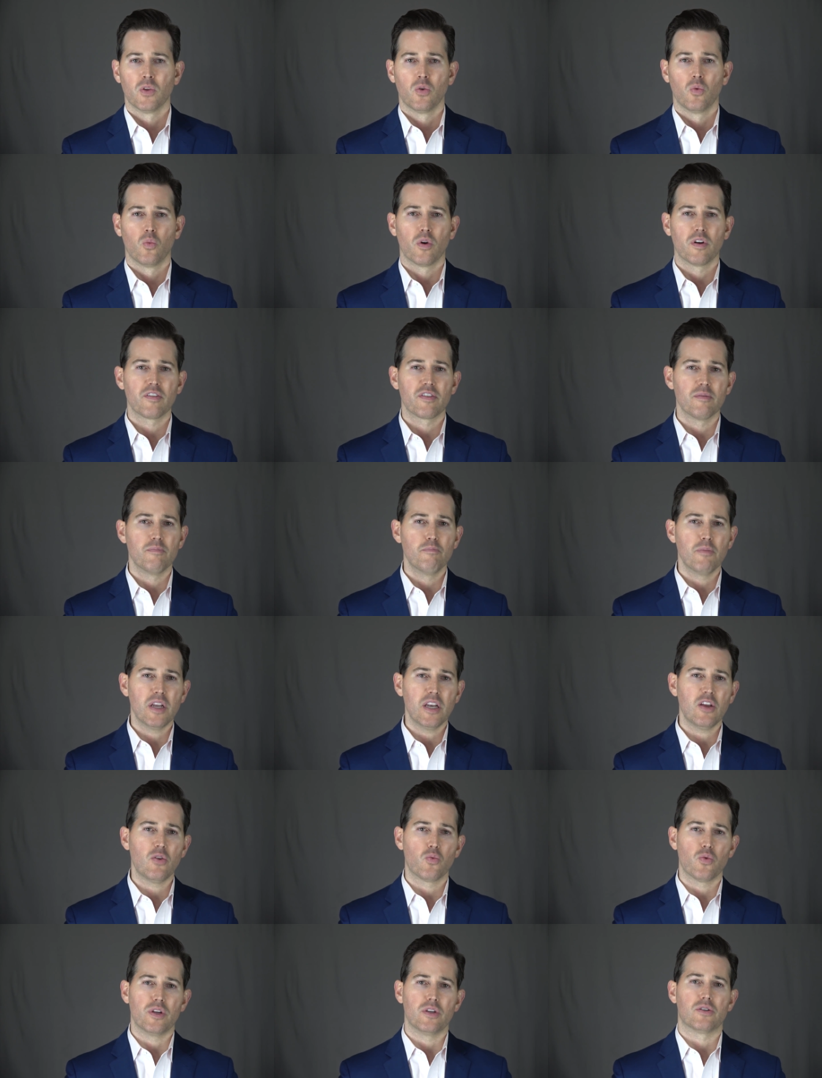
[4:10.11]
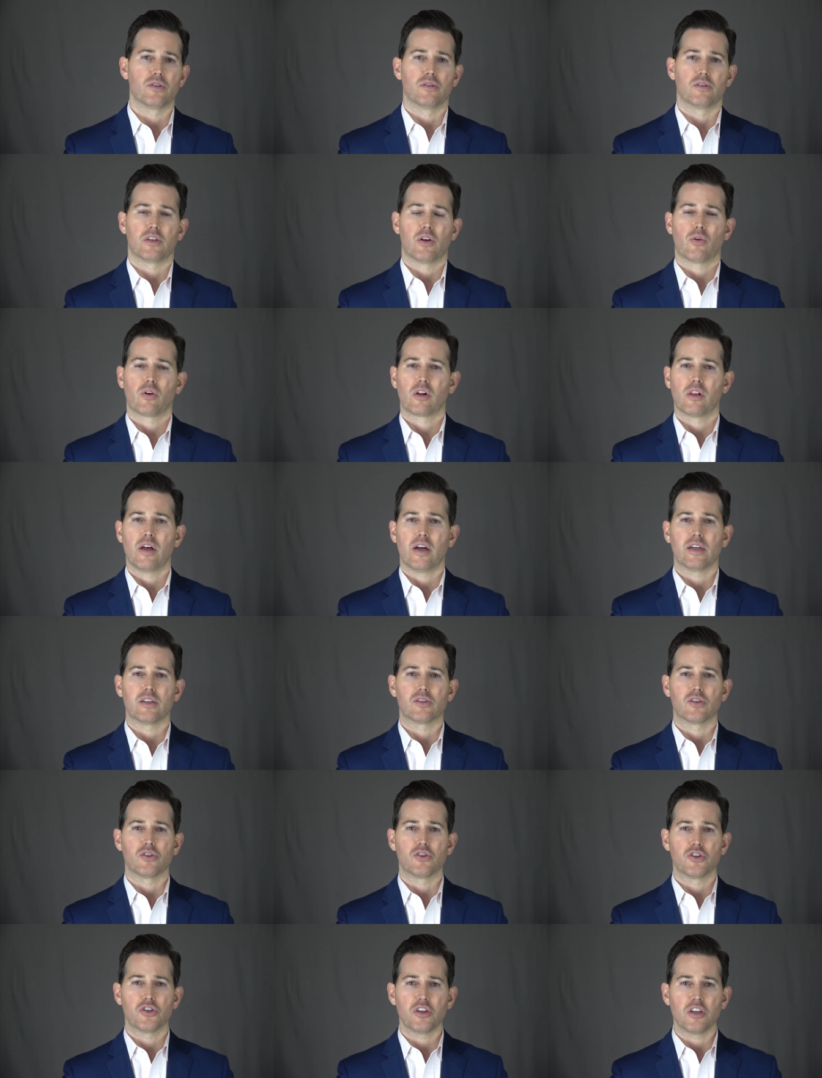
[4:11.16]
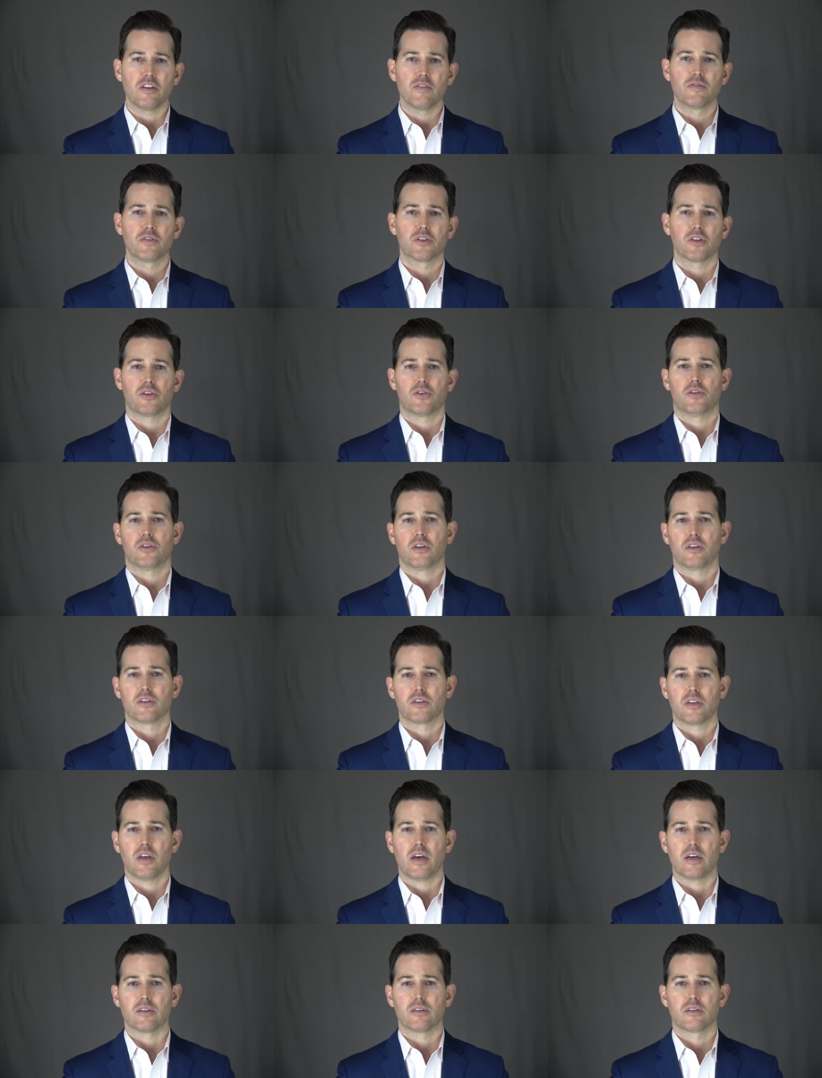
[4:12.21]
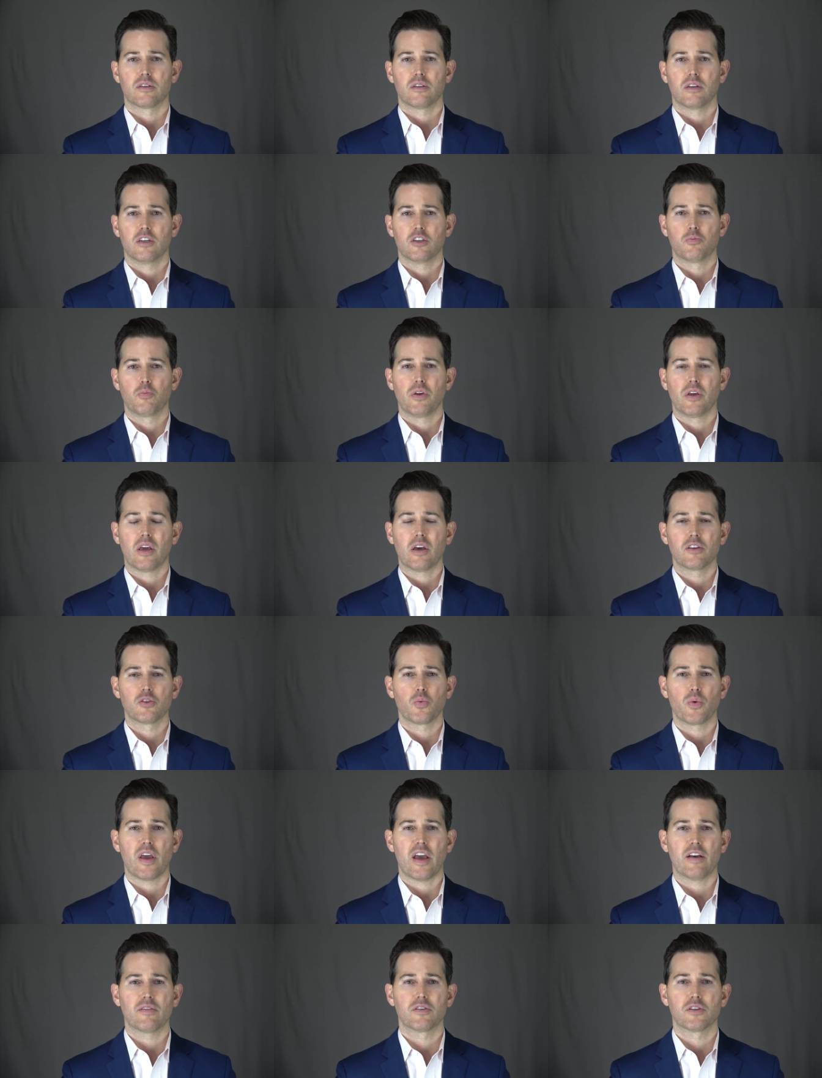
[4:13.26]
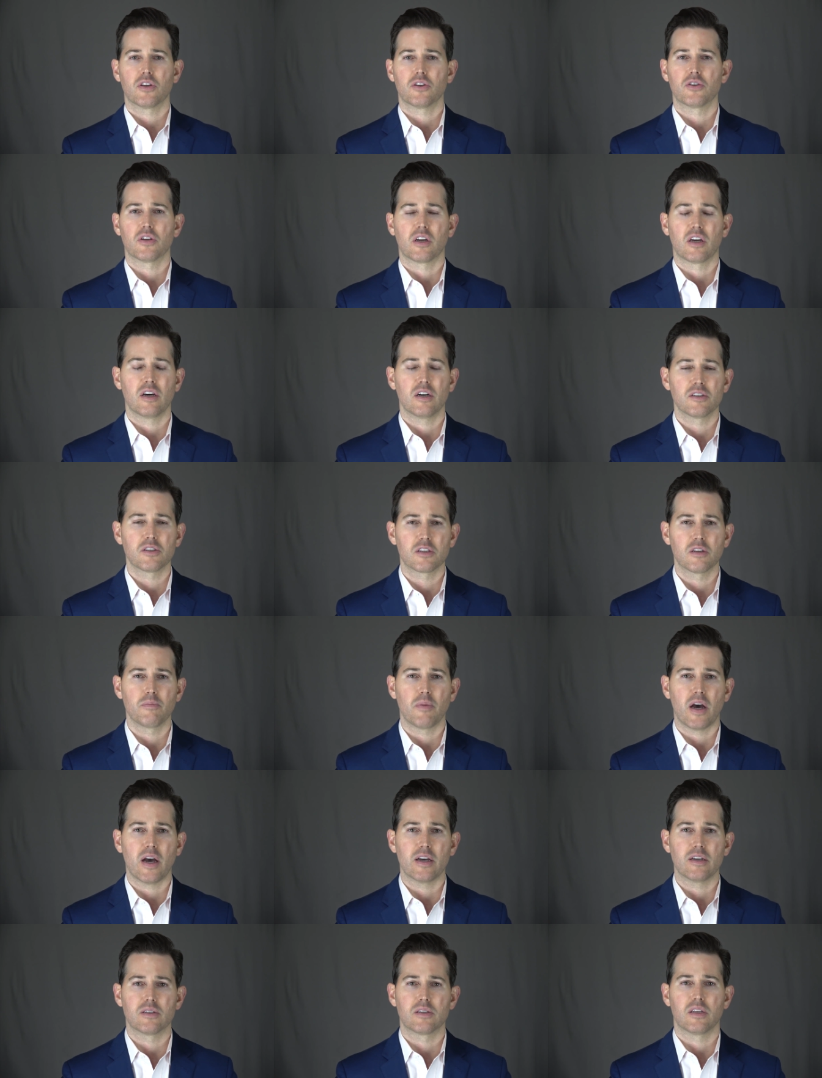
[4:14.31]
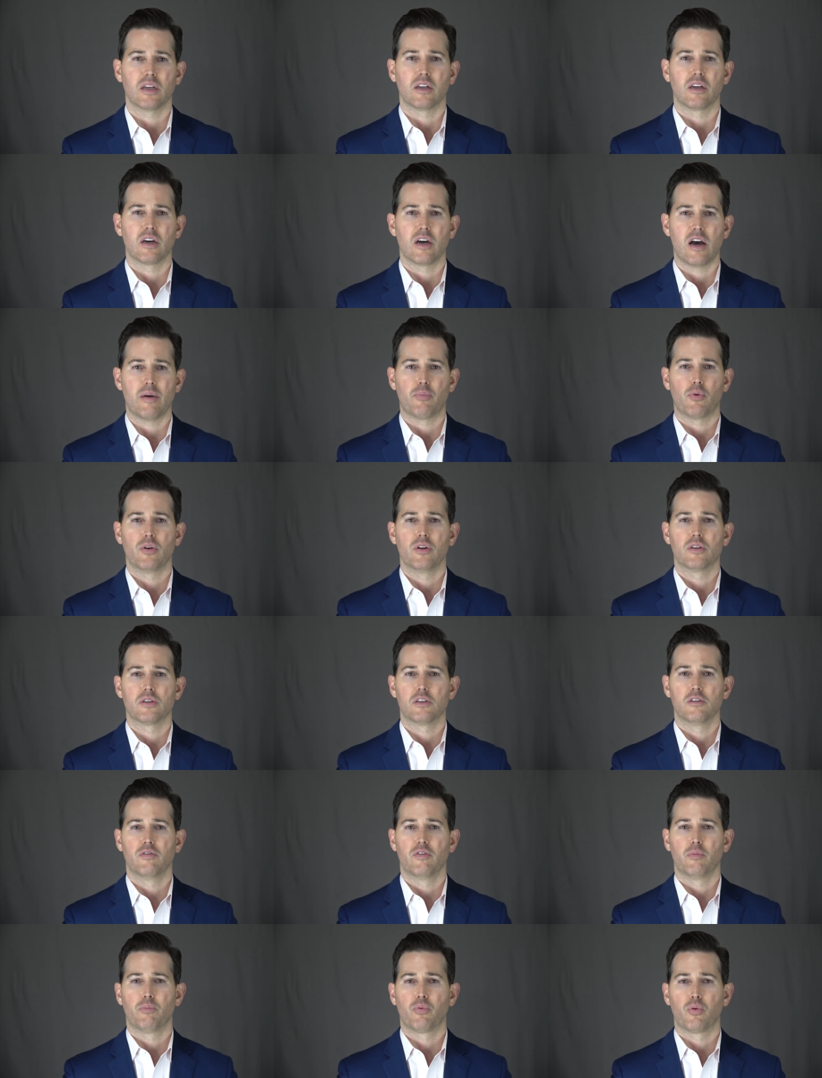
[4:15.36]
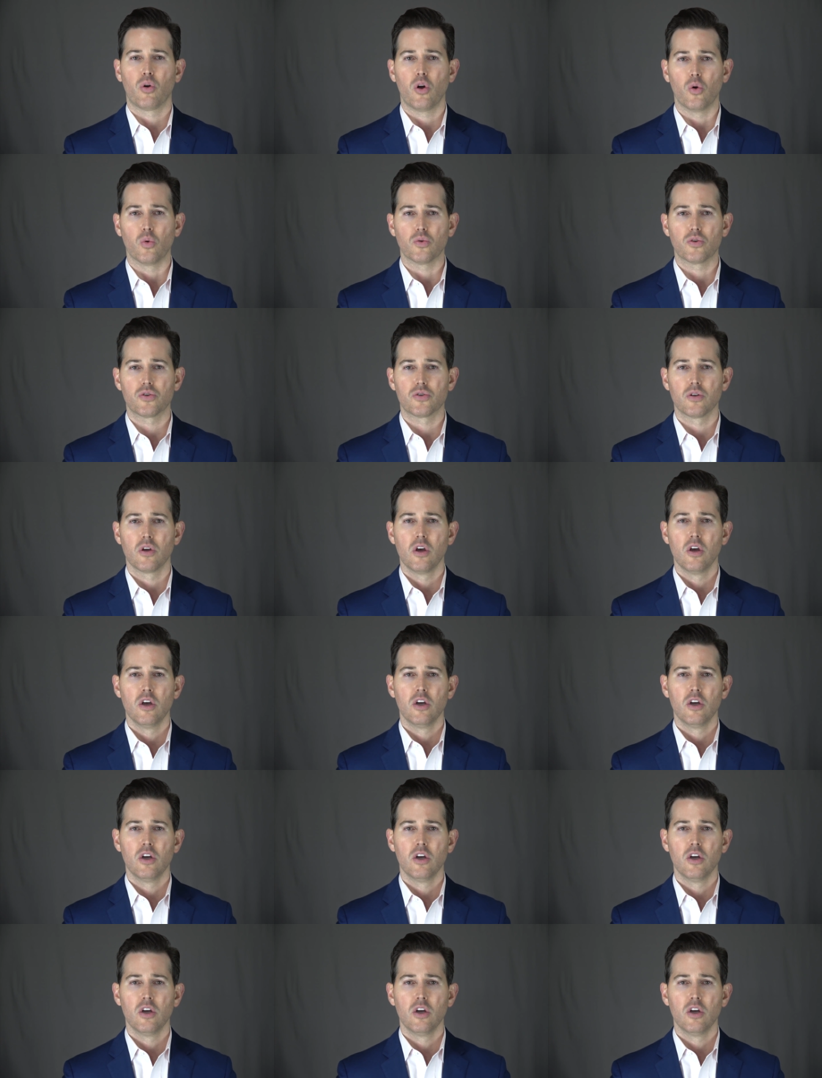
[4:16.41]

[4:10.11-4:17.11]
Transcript: One of the many reasons our clients achieve such success is because we have such a customized and comprehensive approach